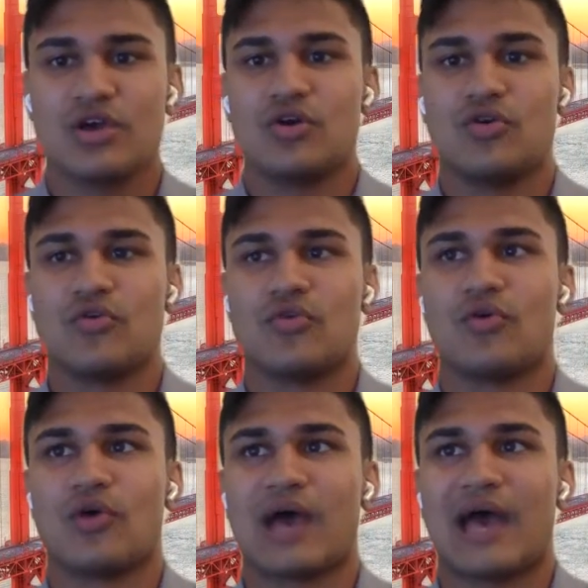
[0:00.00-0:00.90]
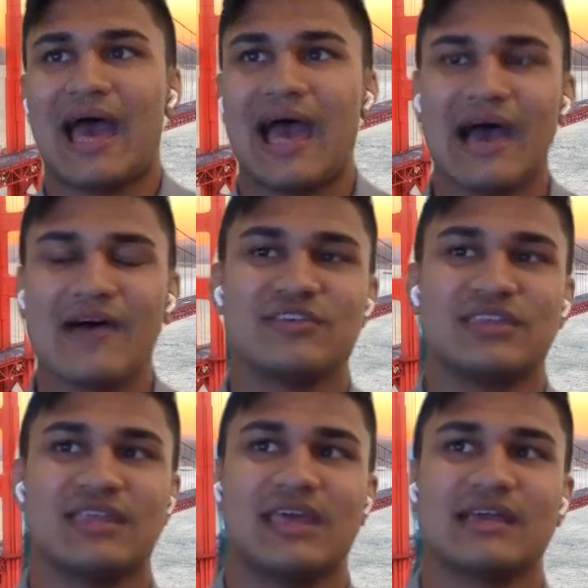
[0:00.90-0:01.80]
who haven't
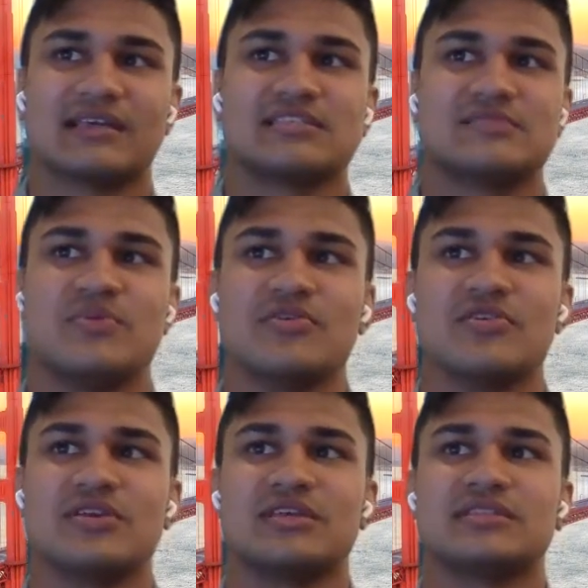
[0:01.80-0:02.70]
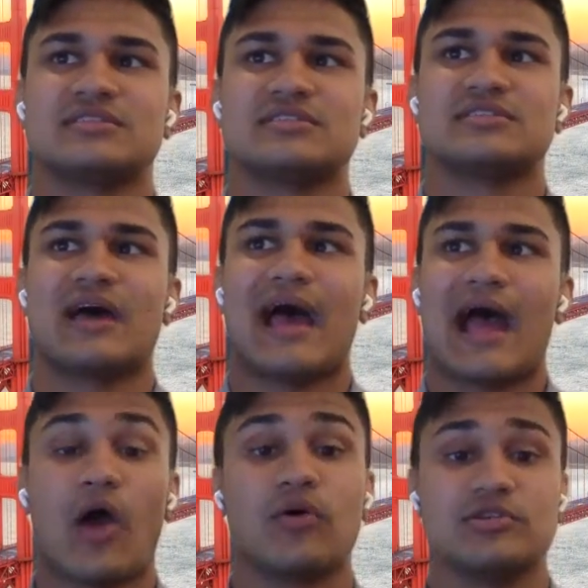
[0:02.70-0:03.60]
experienced
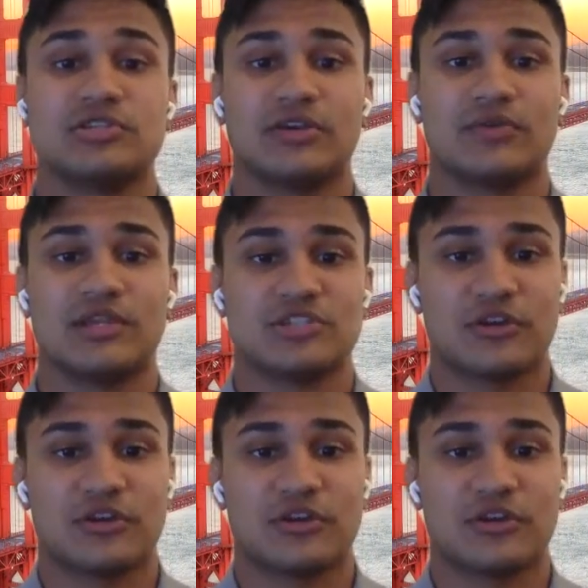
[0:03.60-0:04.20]
our generation,